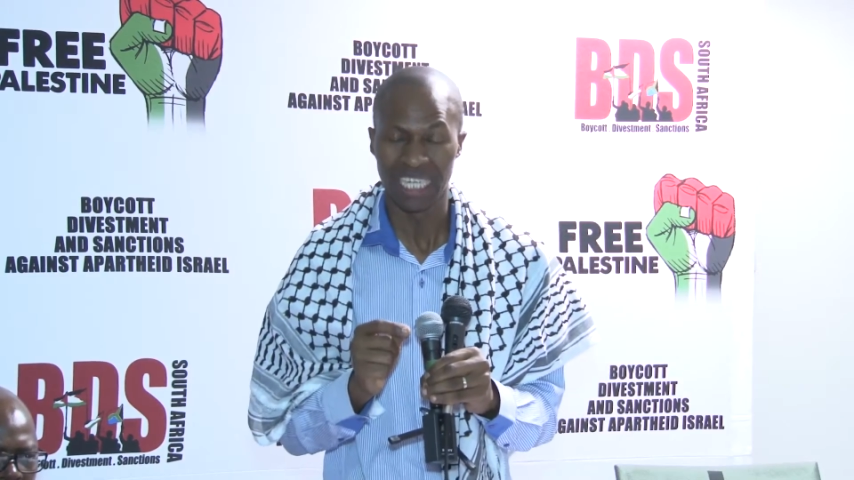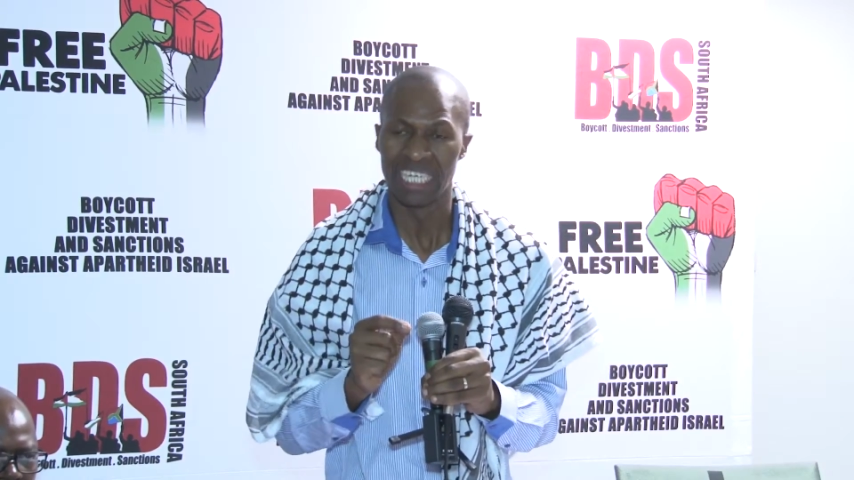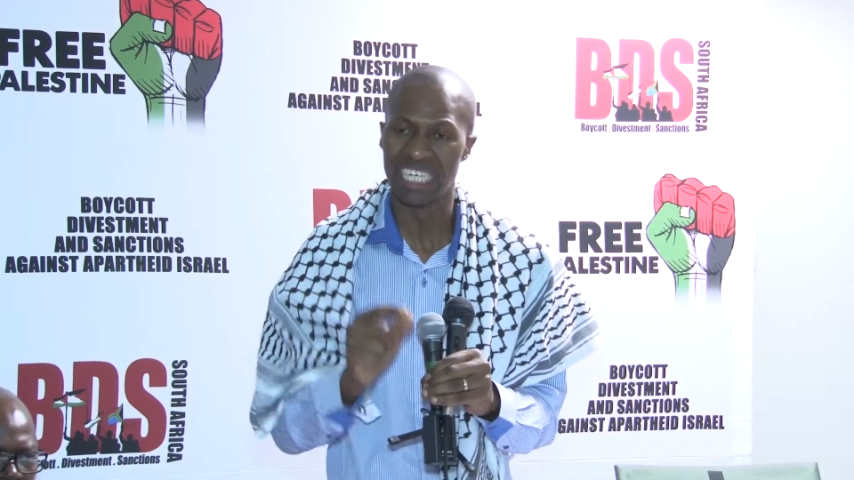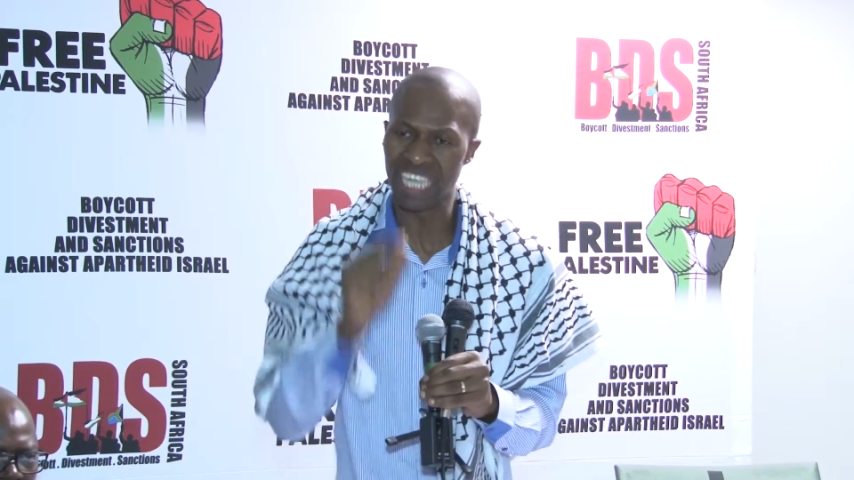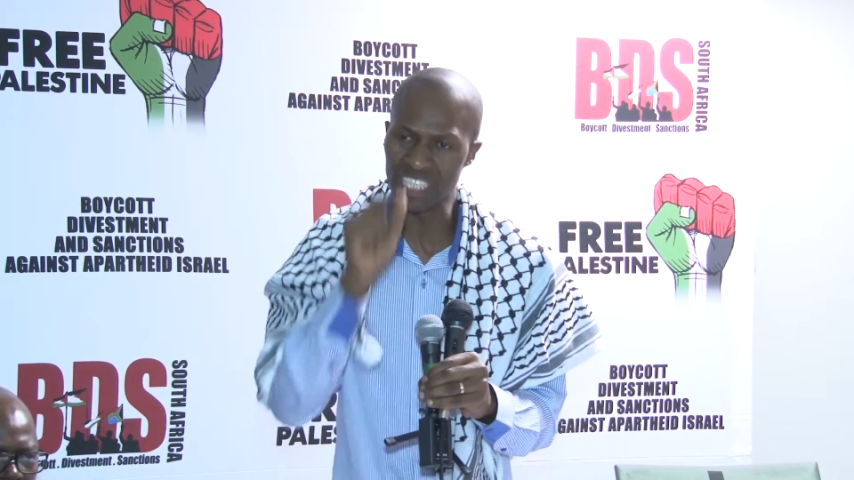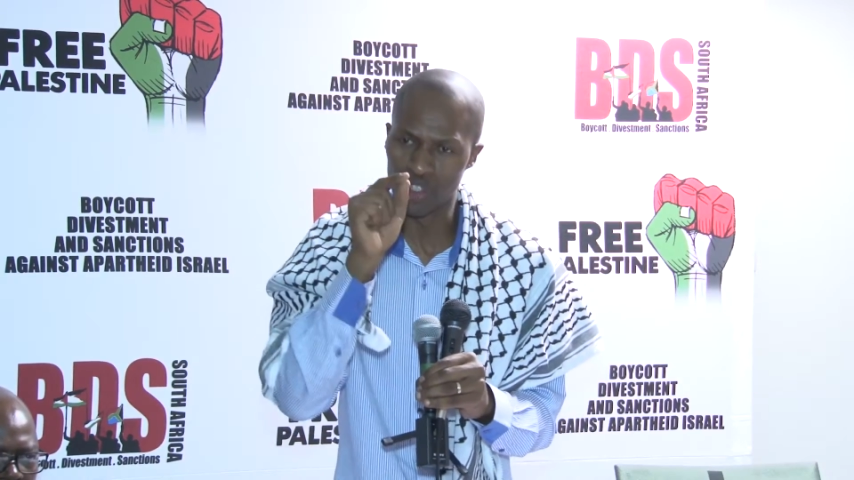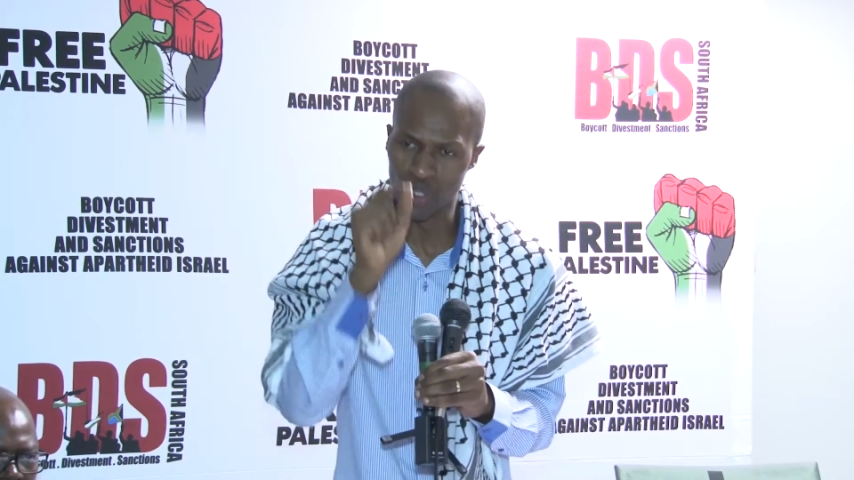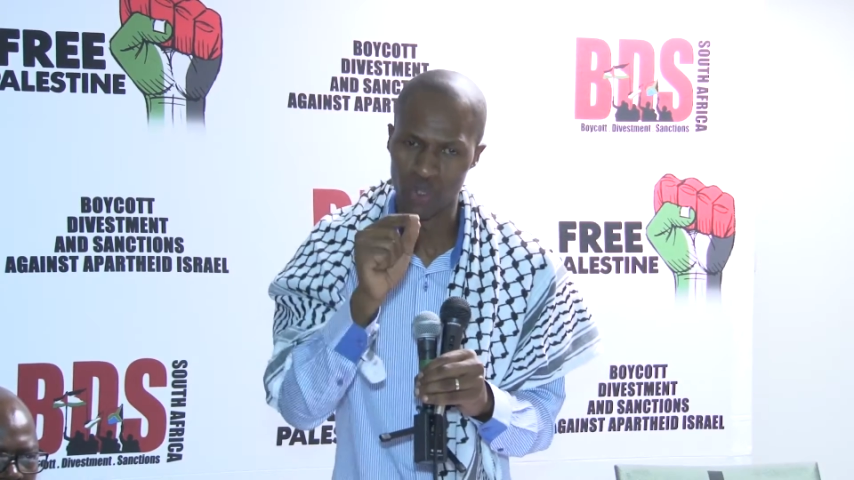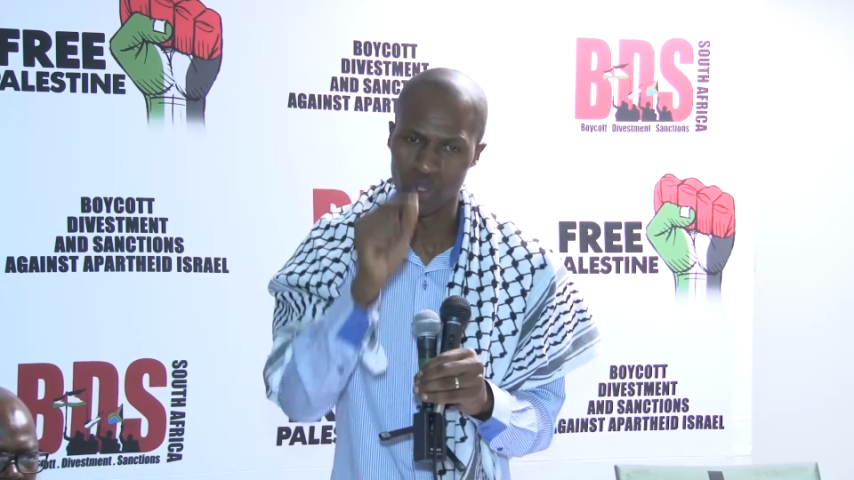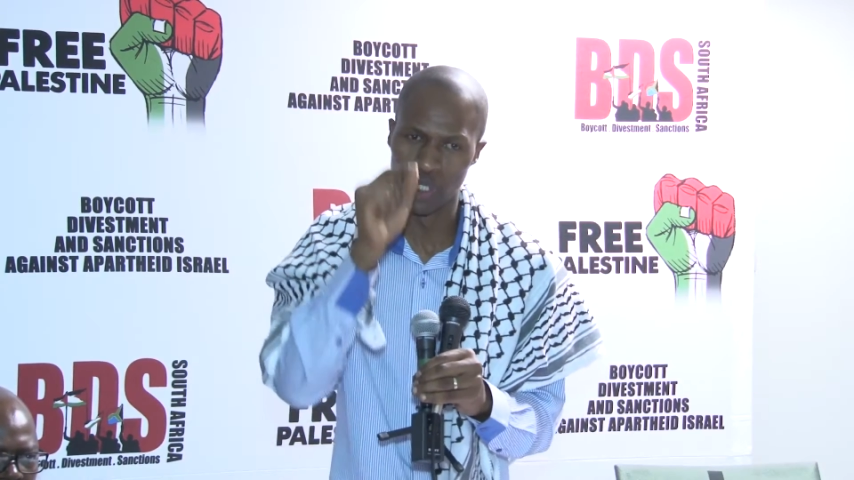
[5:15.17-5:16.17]
let us
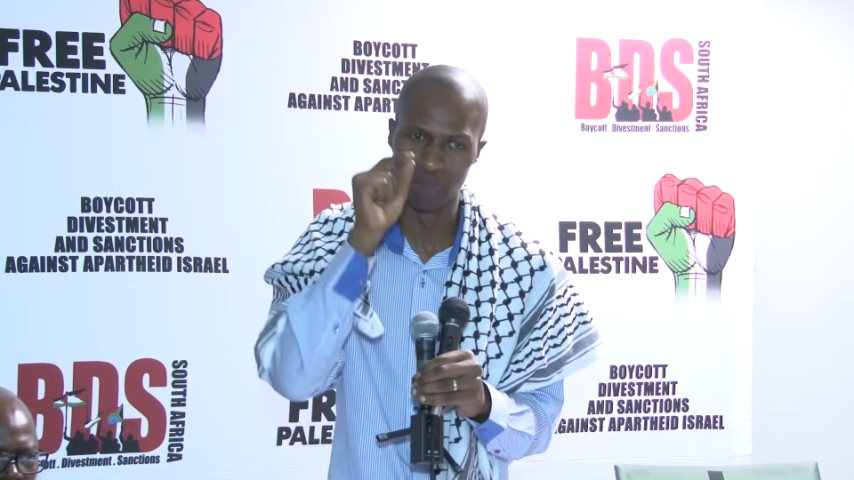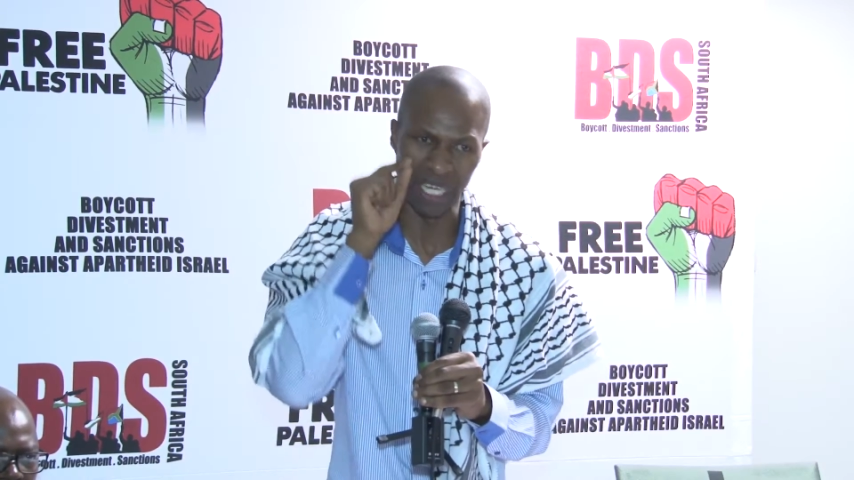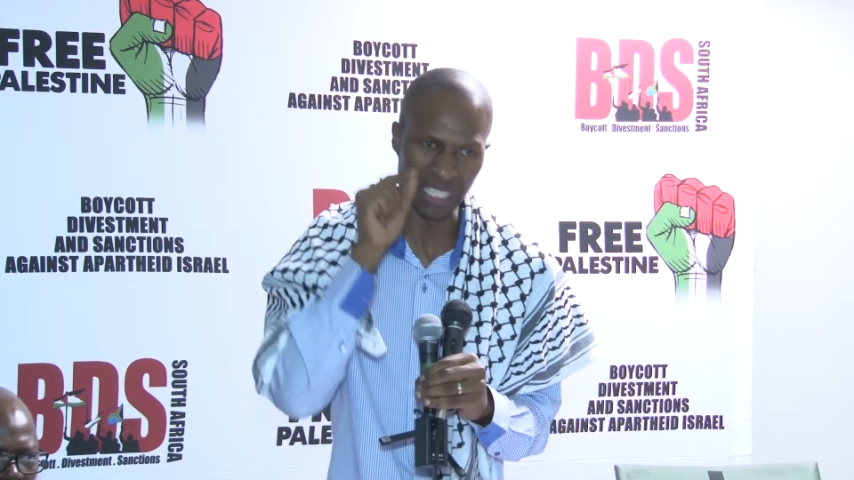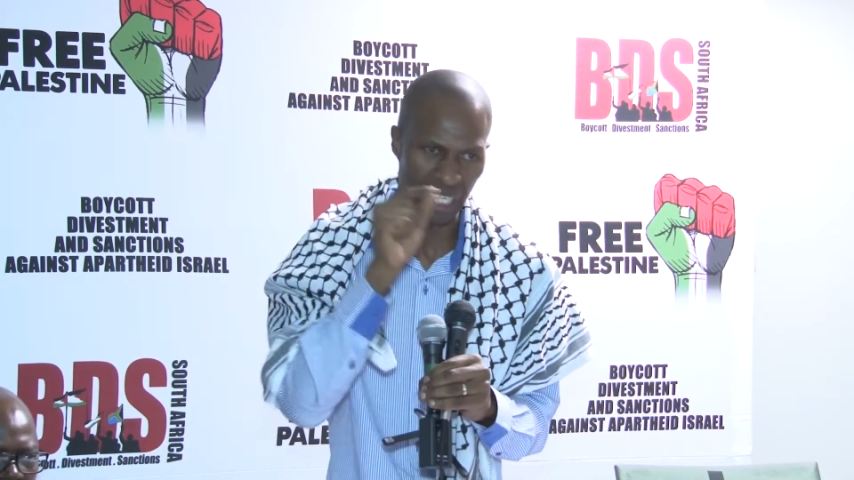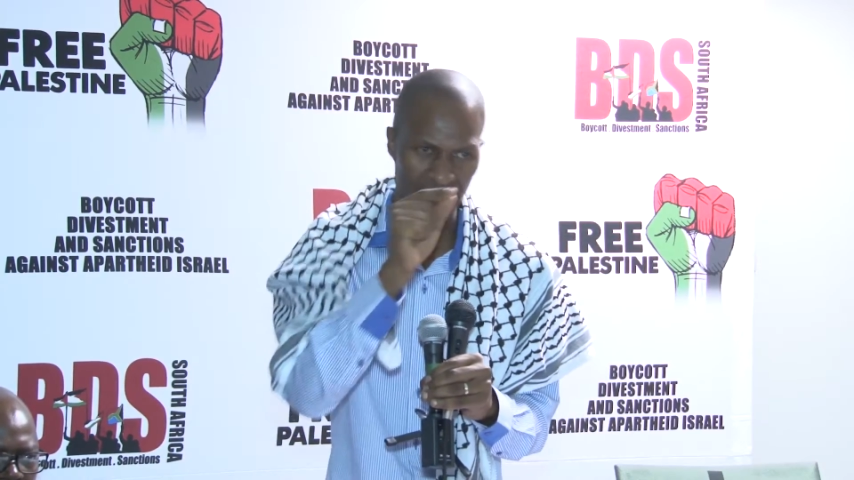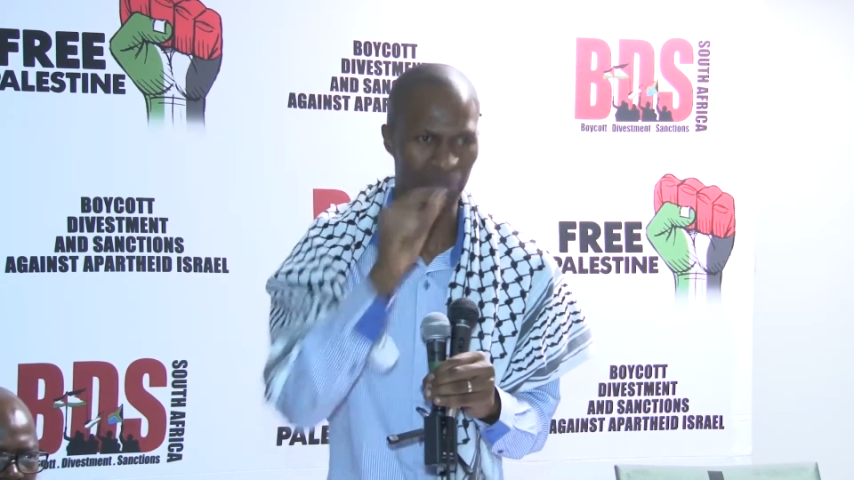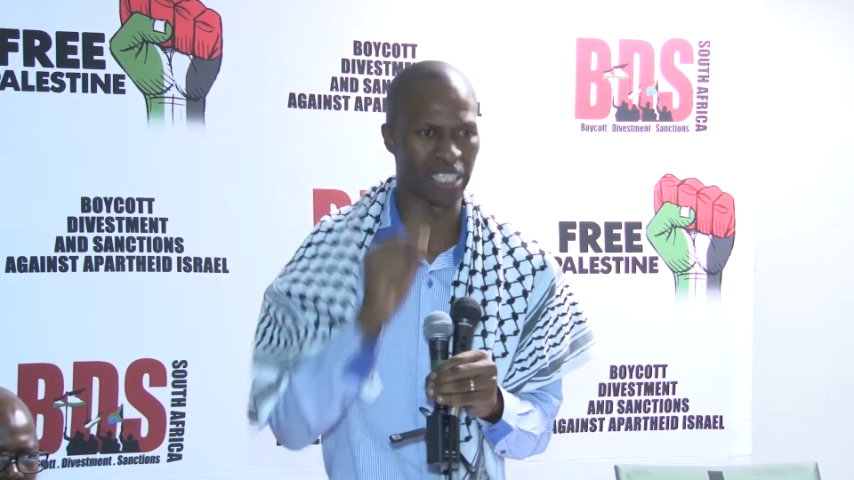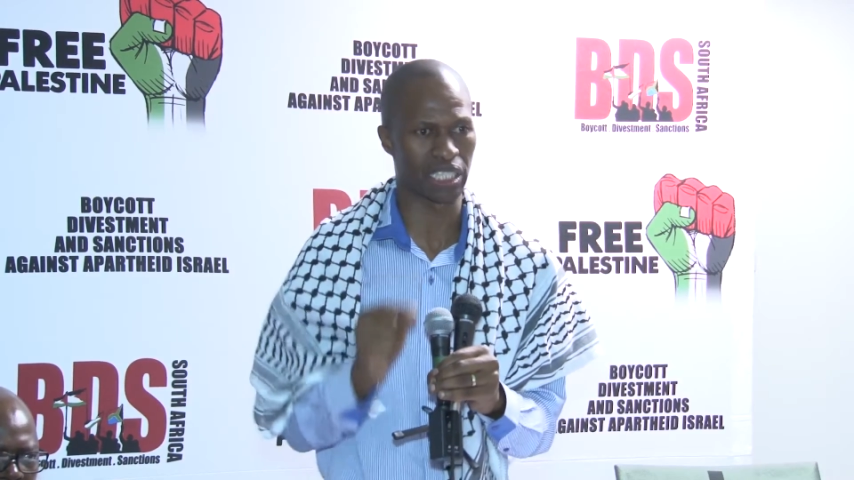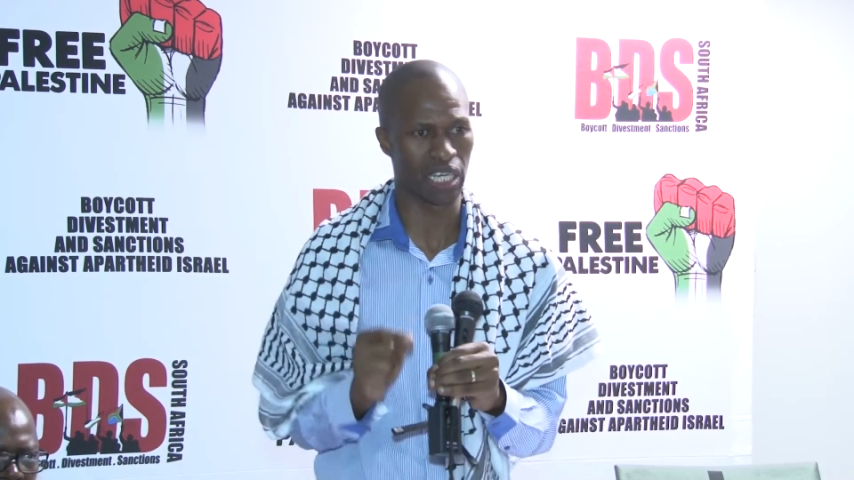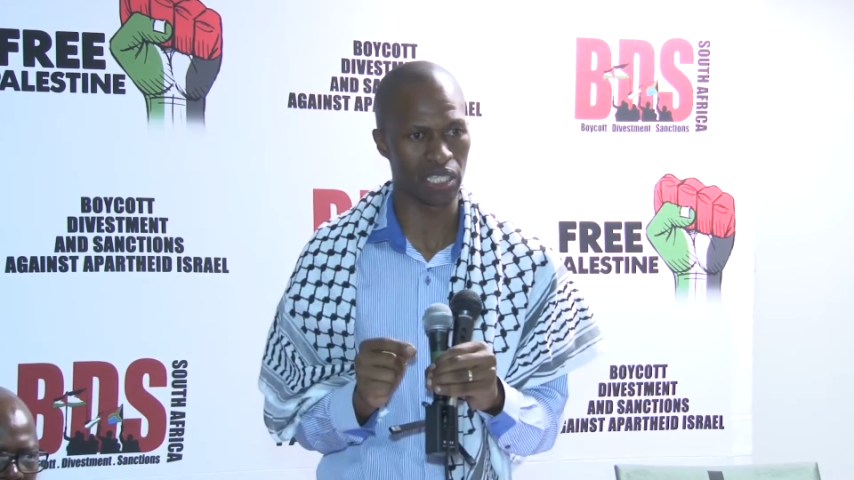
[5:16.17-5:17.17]
use Cuba as a
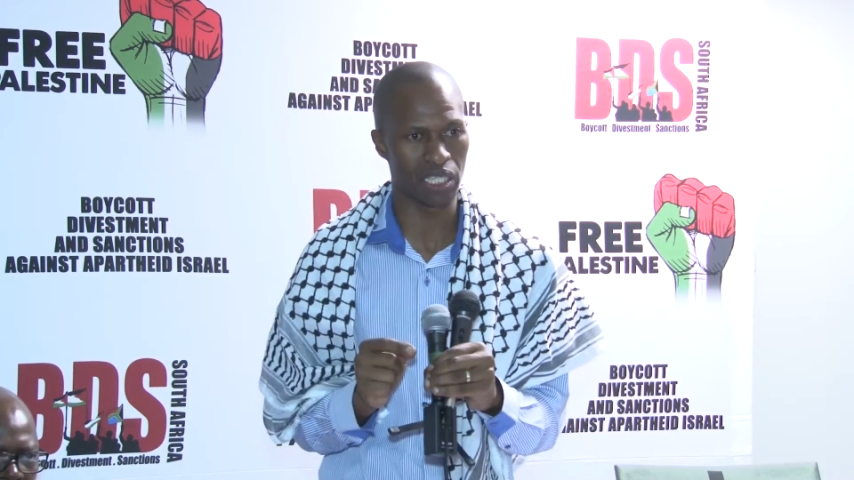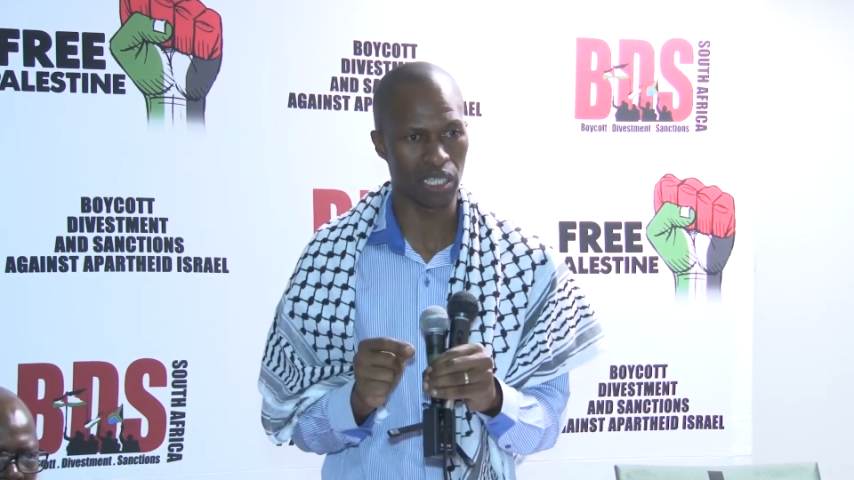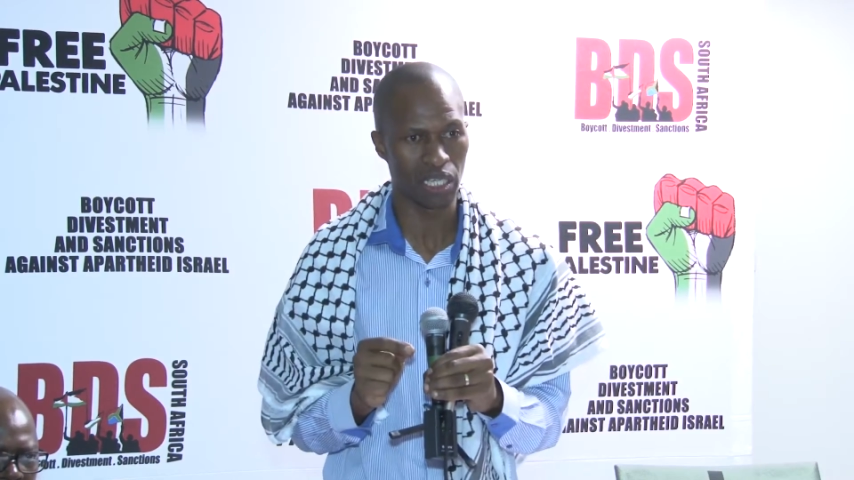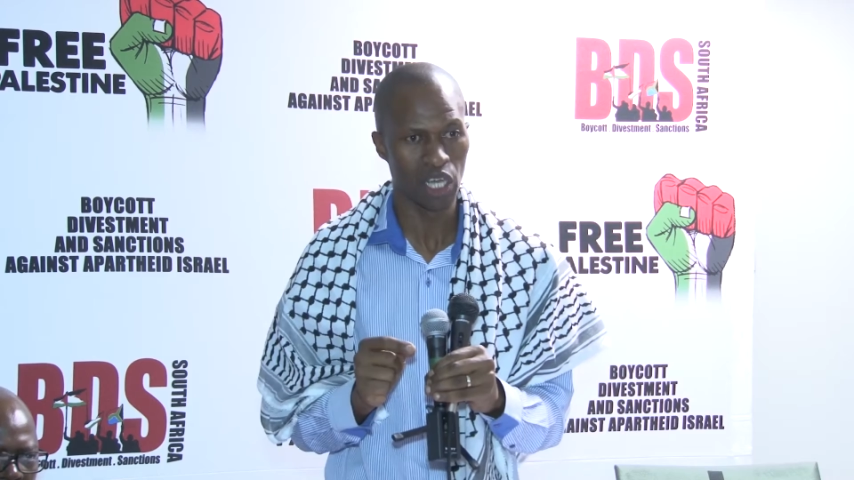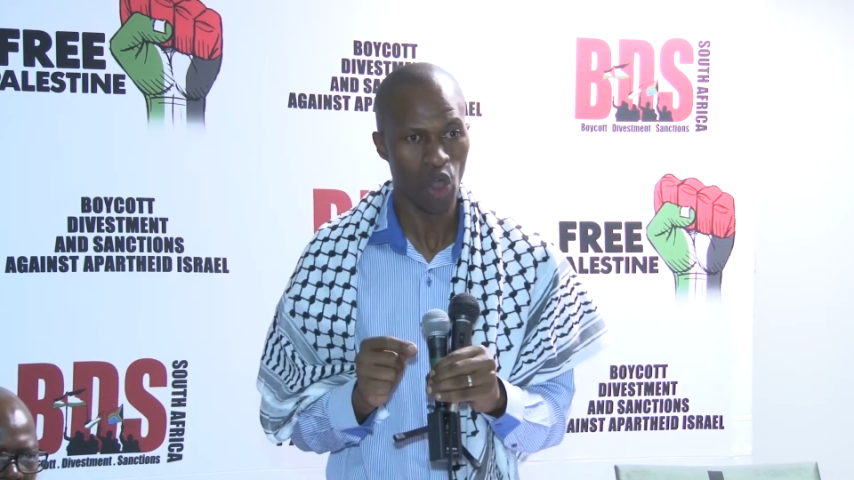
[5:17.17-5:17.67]
litmus test.